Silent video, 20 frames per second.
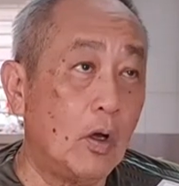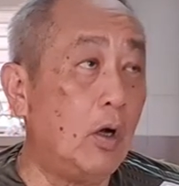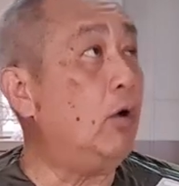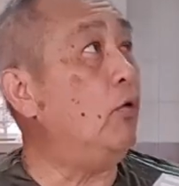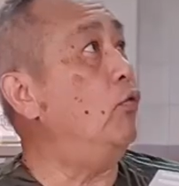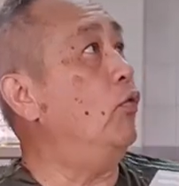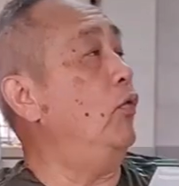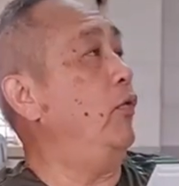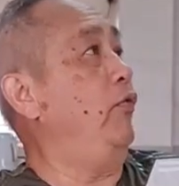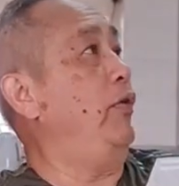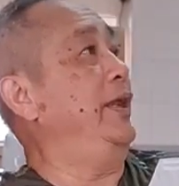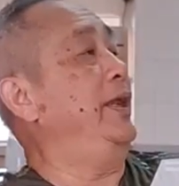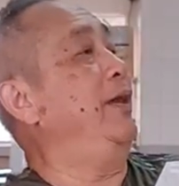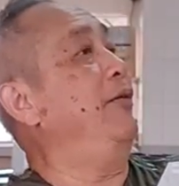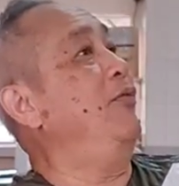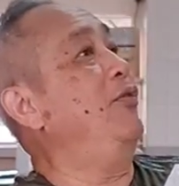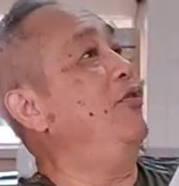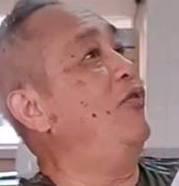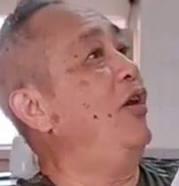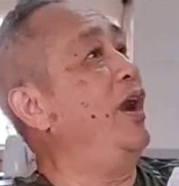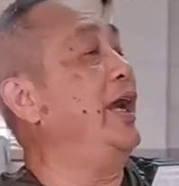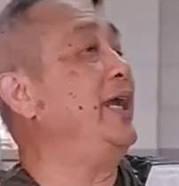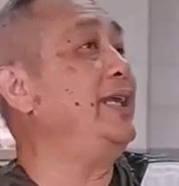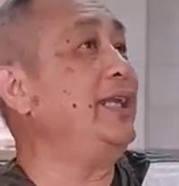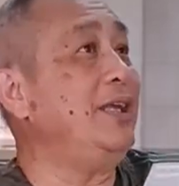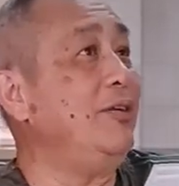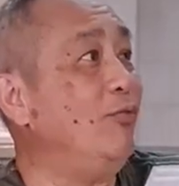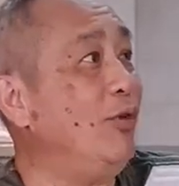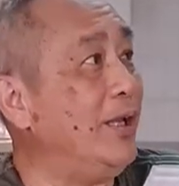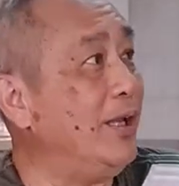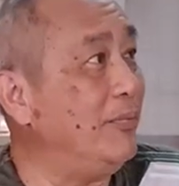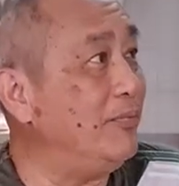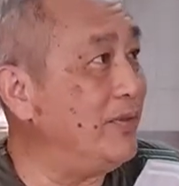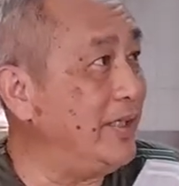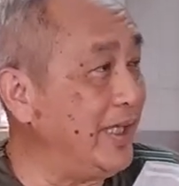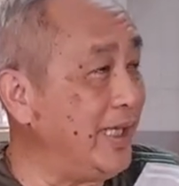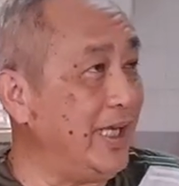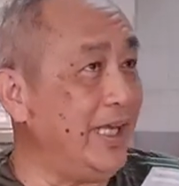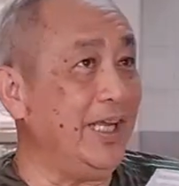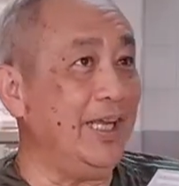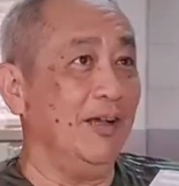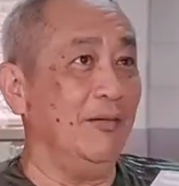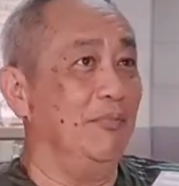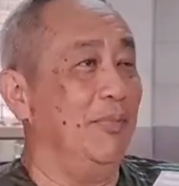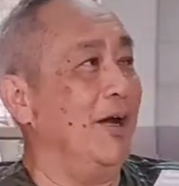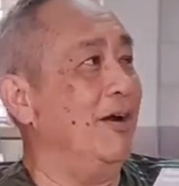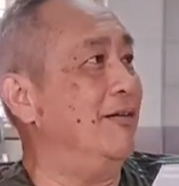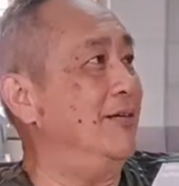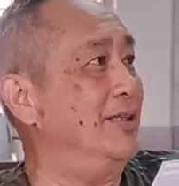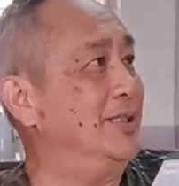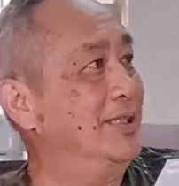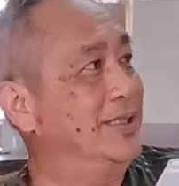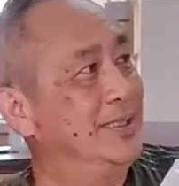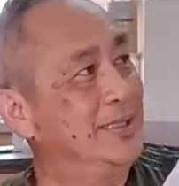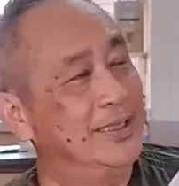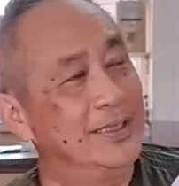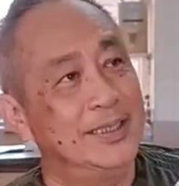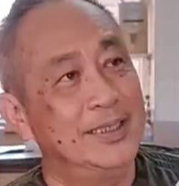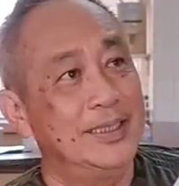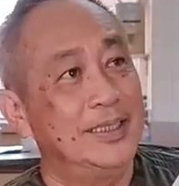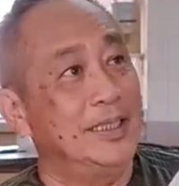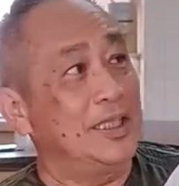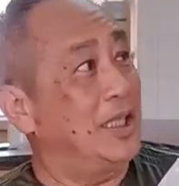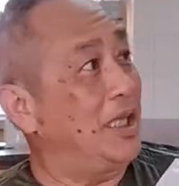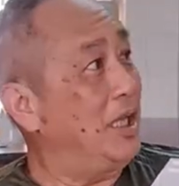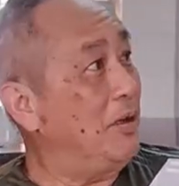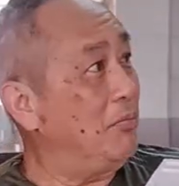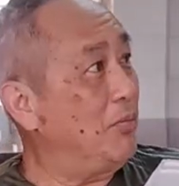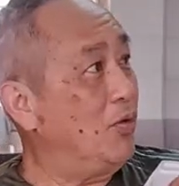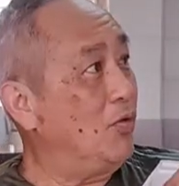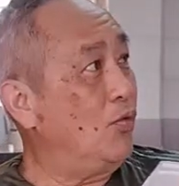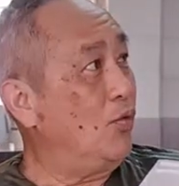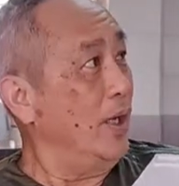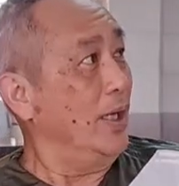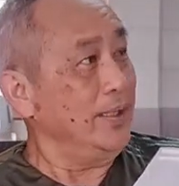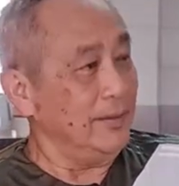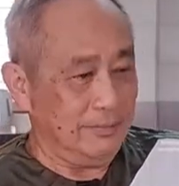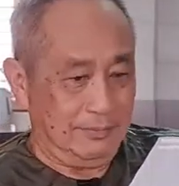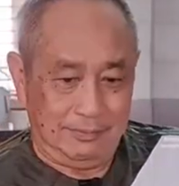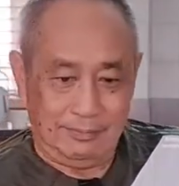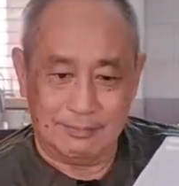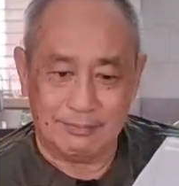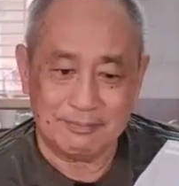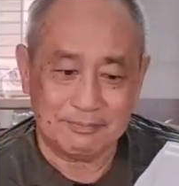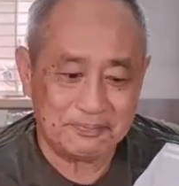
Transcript: Oh, when I'm riding, what I'm thinking about? Number one,